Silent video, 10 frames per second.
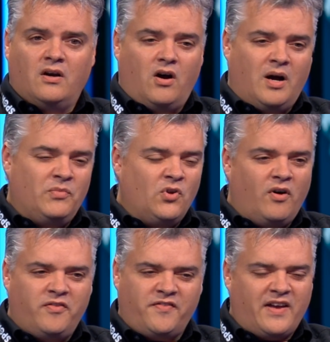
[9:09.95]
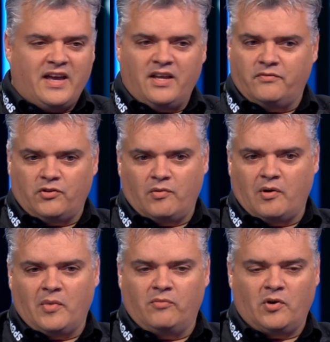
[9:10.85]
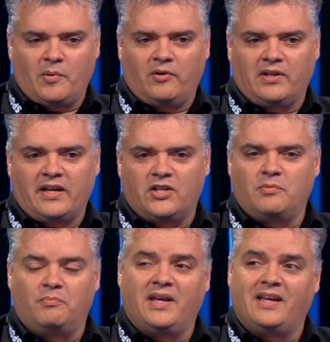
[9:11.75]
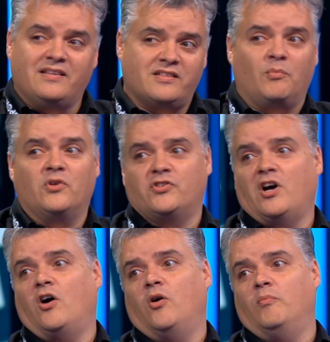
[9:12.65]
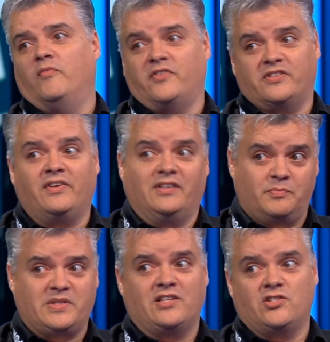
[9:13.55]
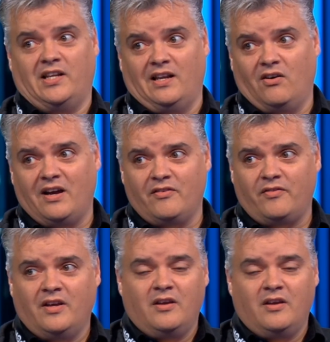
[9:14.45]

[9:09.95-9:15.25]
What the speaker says: I'm not a fan of the remote location being in someone's home for something that's potentially live,